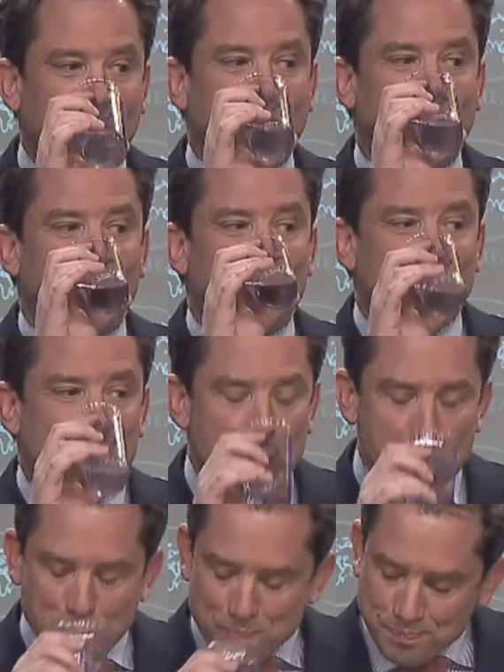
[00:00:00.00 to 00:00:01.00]
social
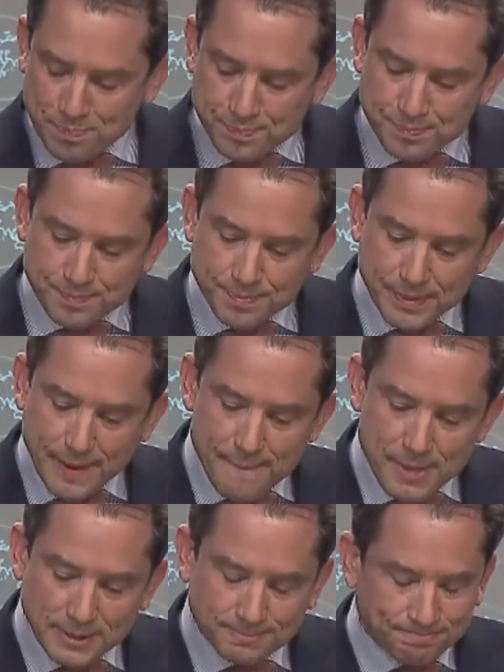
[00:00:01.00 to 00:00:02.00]
media
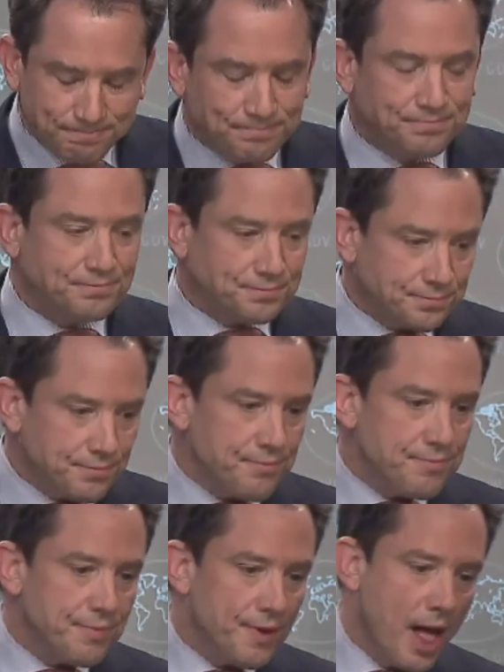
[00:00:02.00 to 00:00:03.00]
commentary that is
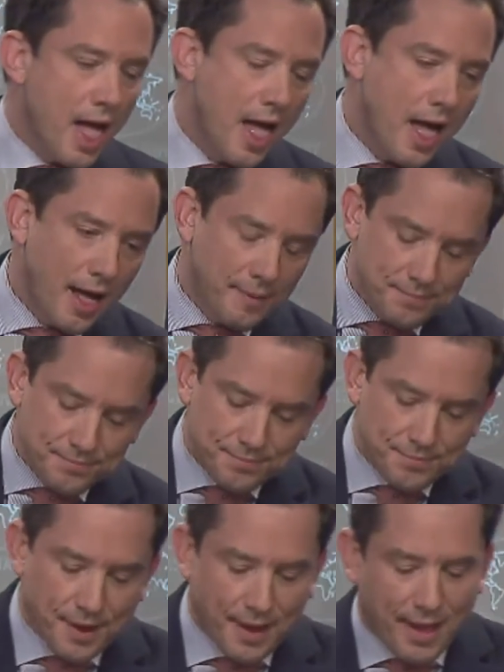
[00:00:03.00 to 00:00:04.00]
critical of the
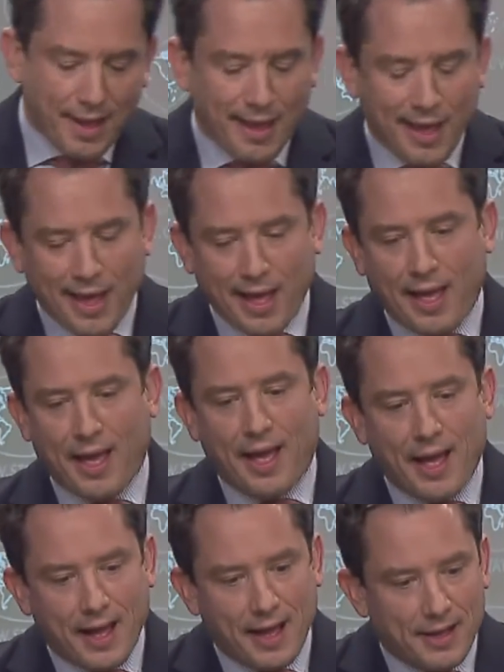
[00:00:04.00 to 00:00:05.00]
president or this
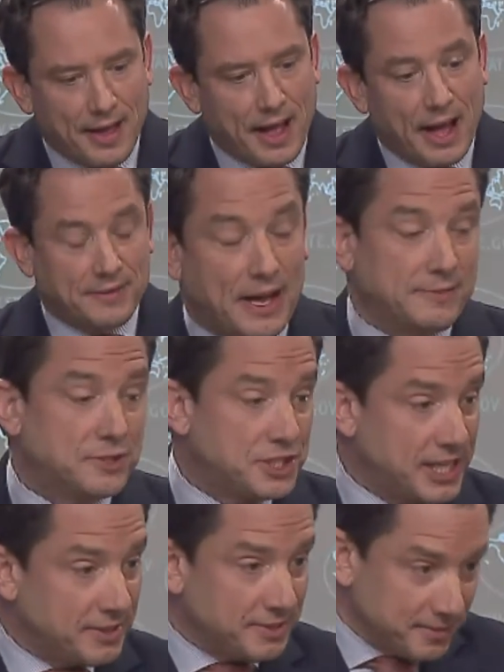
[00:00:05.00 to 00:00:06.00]
administration? I've
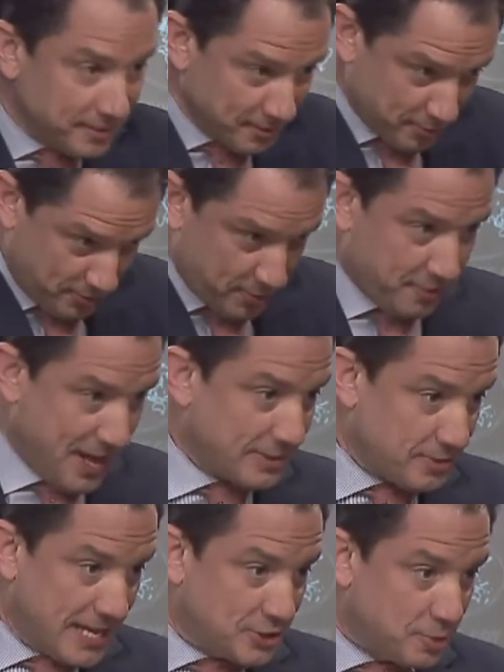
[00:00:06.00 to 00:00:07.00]
seen
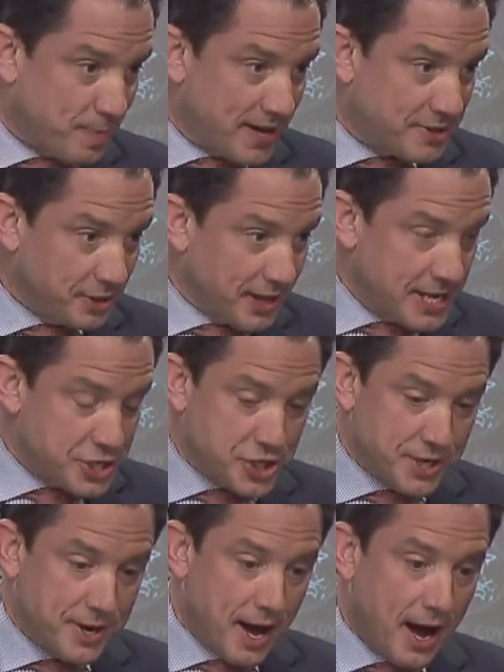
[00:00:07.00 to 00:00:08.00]
that
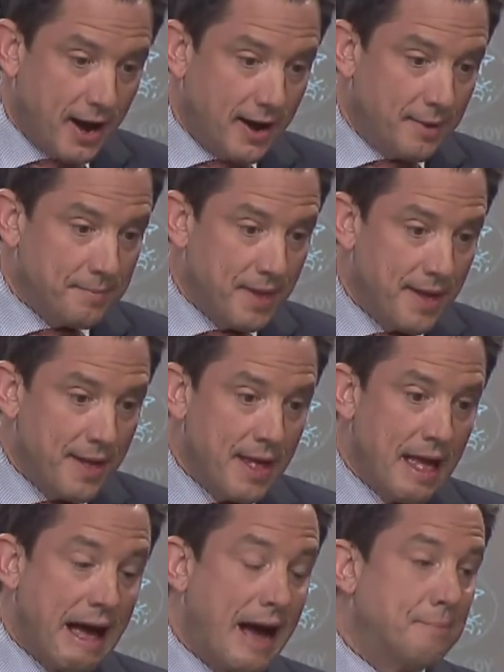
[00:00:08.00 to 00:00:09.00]
speculation. I'm
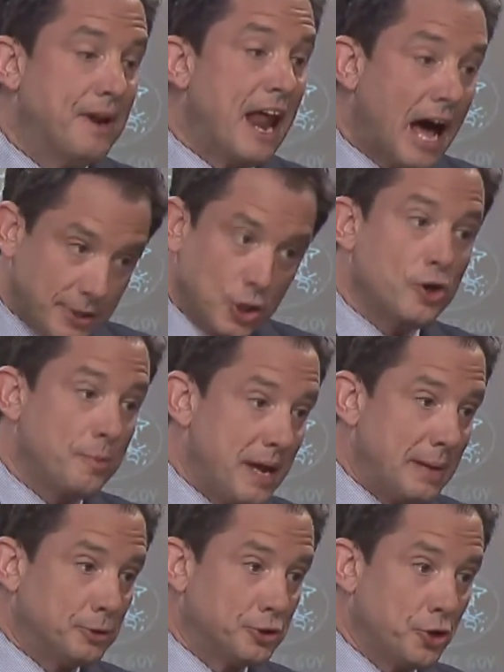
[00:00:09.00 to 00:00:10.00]
not going to be
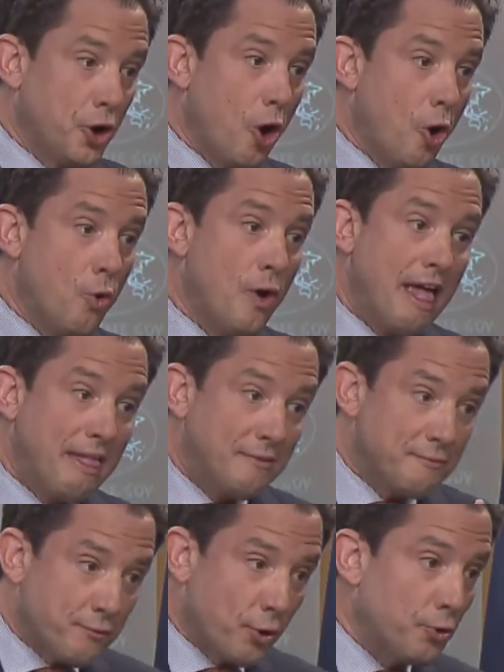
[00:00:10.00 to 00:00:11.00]
able to go
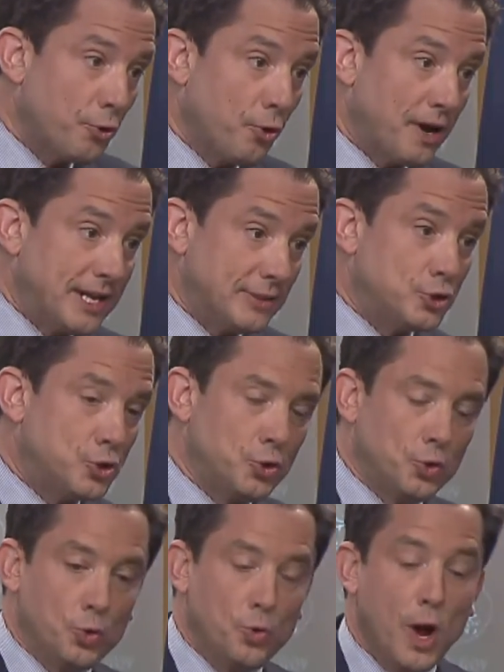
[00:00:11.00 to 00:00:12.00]
further
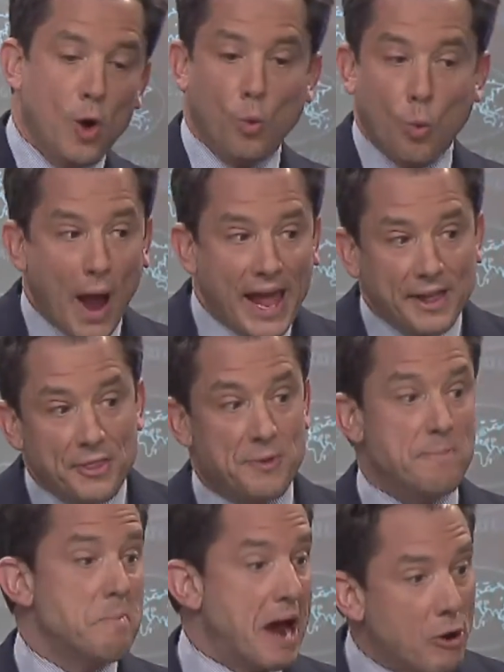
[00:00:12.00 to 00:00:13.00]
into weighing the
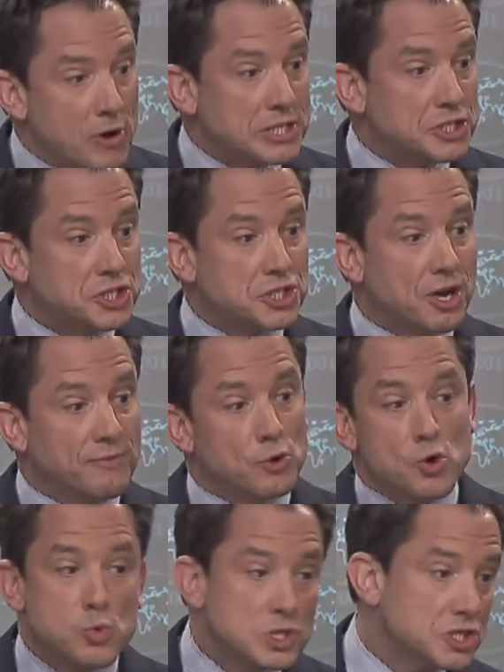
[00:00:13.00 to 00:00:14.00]
merits of
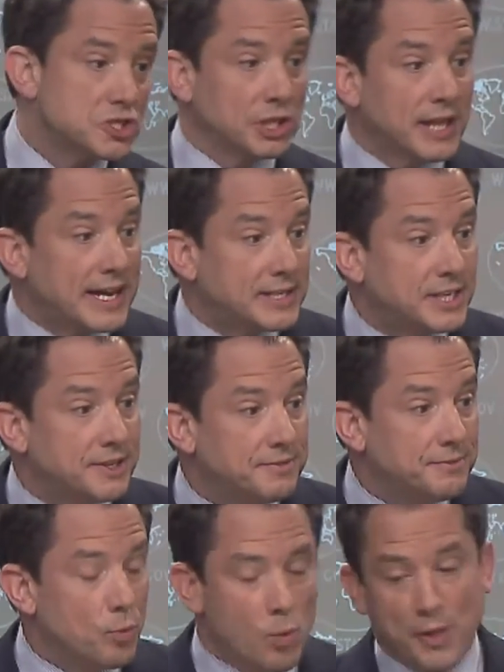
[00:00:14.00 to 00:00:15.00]
who was
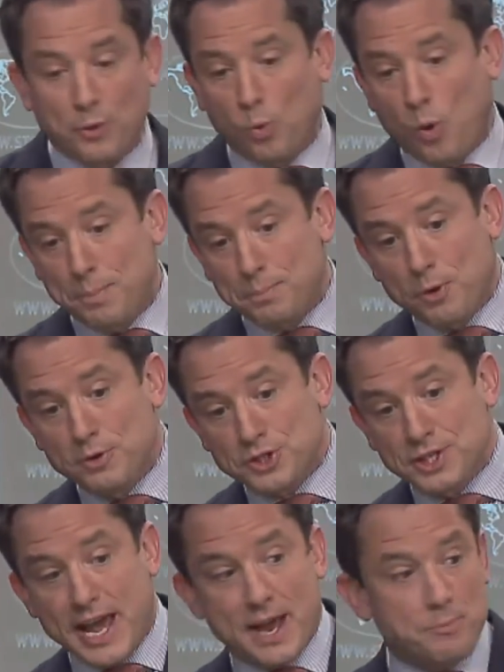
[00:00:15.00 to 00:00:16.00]
selected, whether one
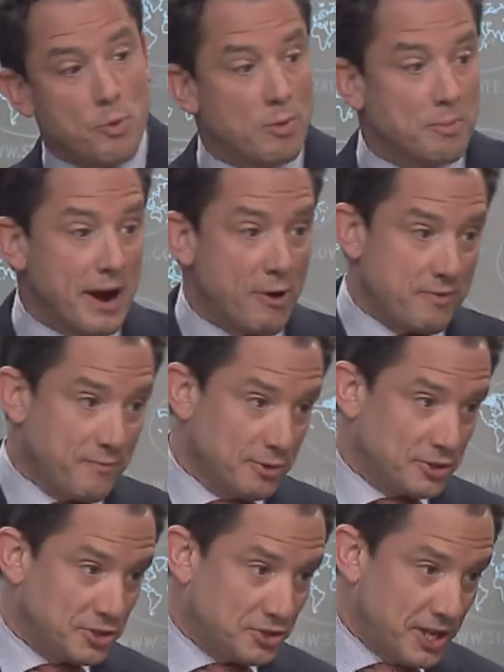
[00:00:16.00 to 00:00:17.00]
person had more merit
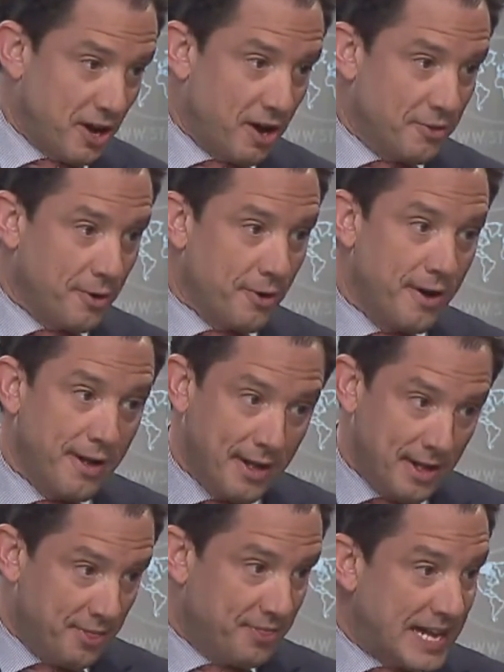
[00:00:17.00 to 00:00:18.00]
versus the other.
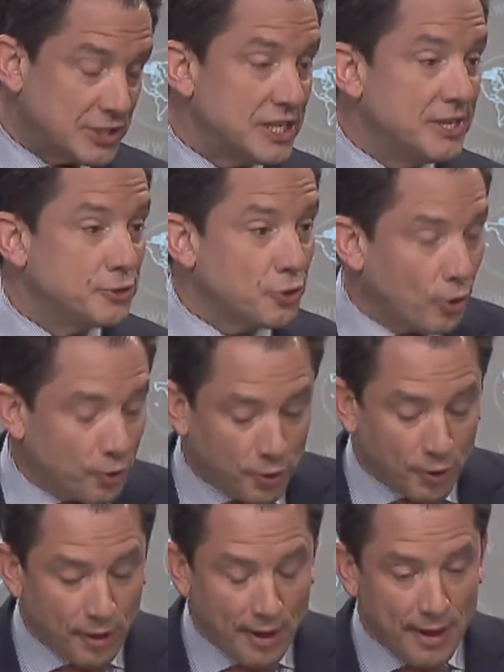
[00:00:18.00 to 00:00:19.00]
That's
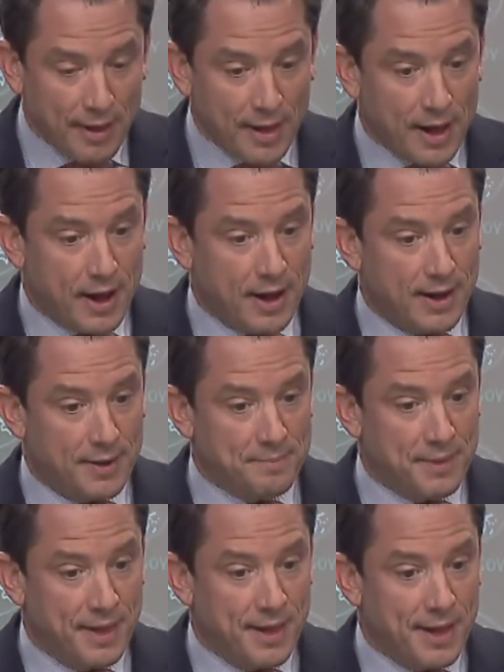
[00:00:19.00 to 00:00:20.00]
internal.
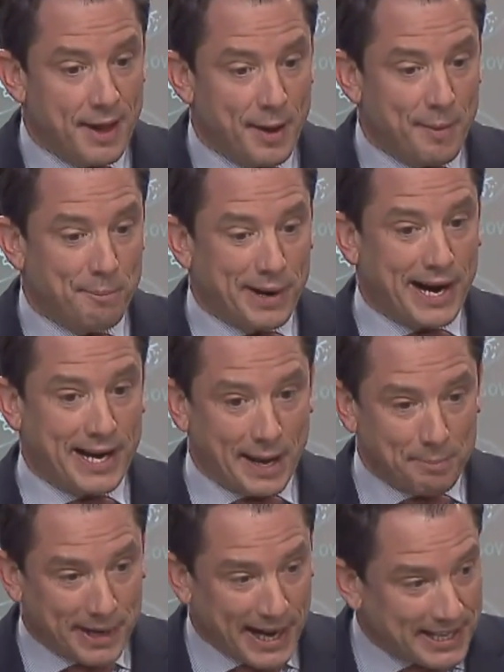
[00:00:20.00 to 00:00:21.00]
But I
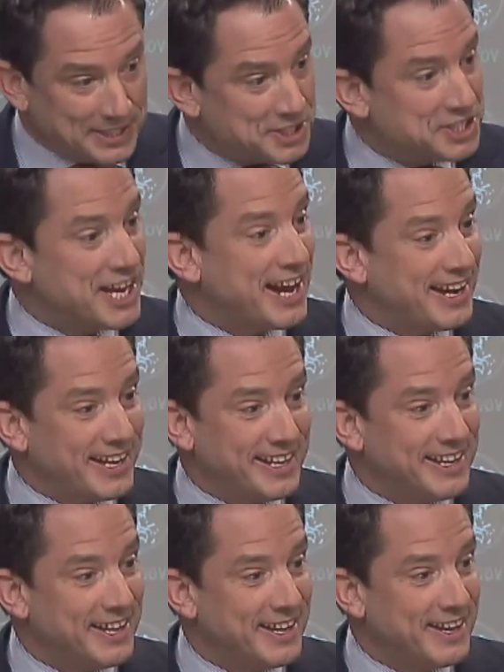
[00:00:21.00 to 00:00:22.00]
can say